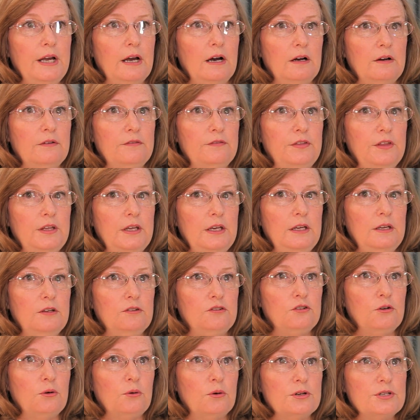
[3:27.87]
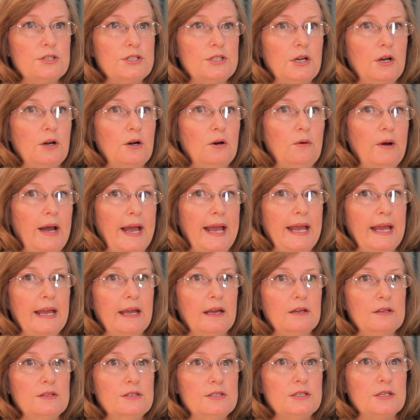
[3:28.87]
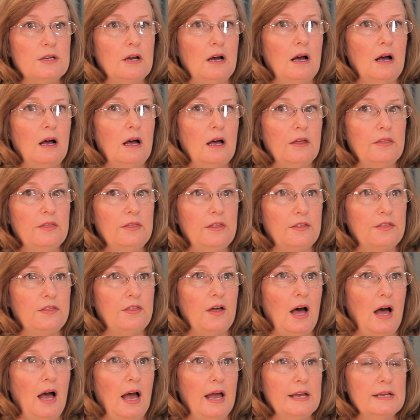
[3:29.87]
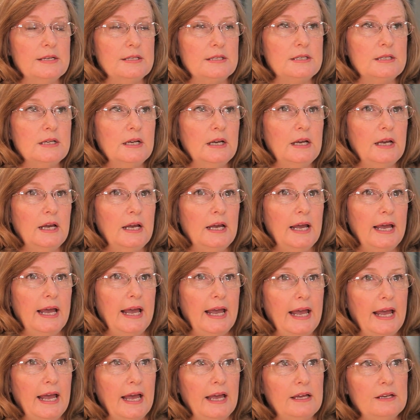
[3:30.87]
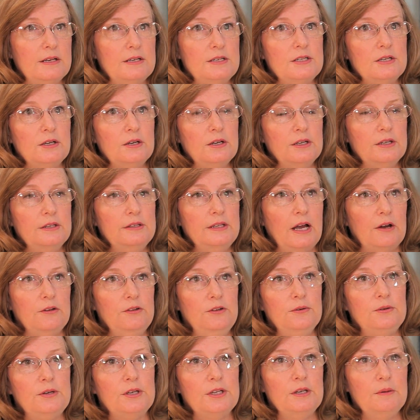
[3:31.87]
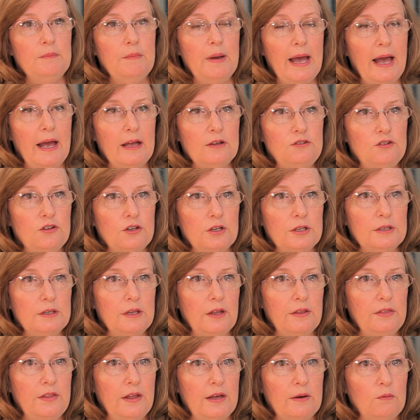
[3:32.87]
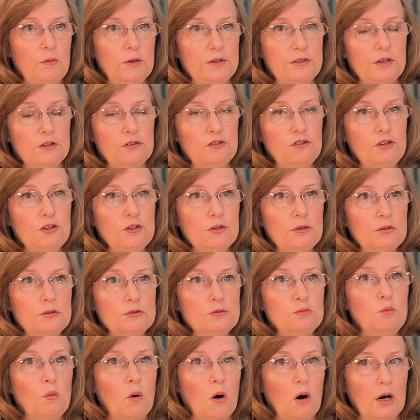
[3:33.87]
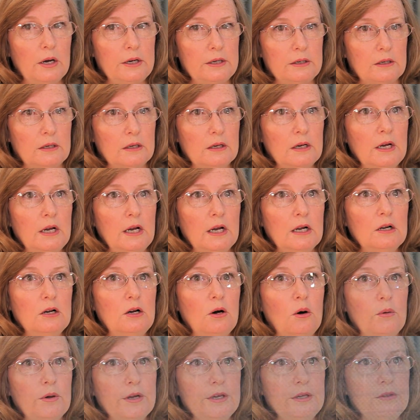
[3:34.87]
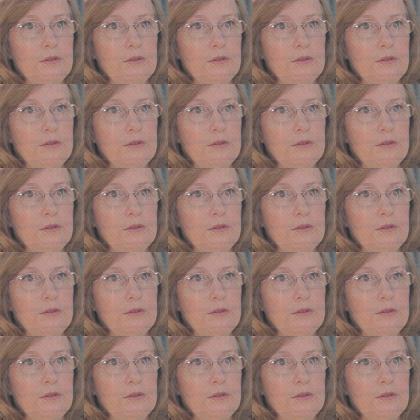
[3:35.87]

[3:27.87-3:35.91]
of the torso and the thighs. And now you can imagine that with the chilled water going